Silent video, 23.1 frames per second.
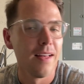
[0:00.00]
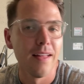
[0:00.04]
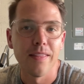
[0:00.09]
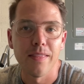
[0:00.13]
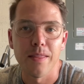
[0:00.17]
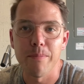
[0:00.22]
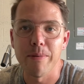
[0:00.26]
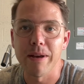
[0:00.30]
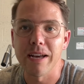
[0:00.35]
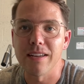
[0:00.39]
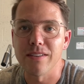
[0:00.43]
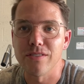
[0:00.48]

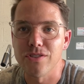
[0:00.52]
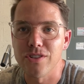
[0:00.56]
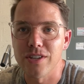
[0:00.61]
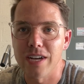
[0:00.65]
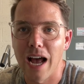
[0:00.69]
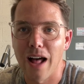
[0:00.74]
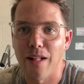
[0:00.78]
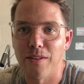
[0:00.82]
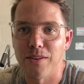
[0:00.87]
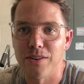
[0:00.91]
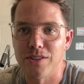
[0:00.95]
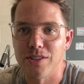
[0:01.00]
biggest
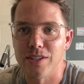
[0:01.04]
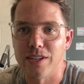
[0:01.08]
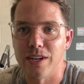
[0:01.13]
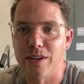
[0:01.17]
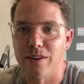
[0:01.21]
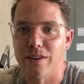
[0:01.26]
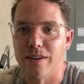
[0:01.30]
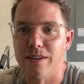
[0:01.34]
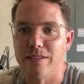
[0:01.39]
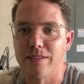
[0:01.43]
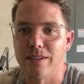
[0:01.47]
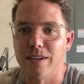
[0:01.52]
challenge
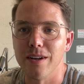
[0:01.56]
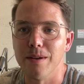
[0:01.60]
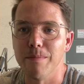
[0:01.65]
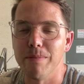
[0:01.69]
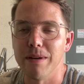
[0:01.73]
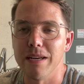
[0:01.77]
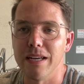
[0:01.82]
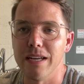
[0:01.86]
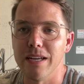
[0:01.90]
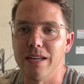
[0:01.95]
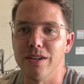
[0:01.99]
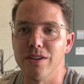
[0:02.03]
here is gonna
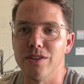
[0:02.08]
be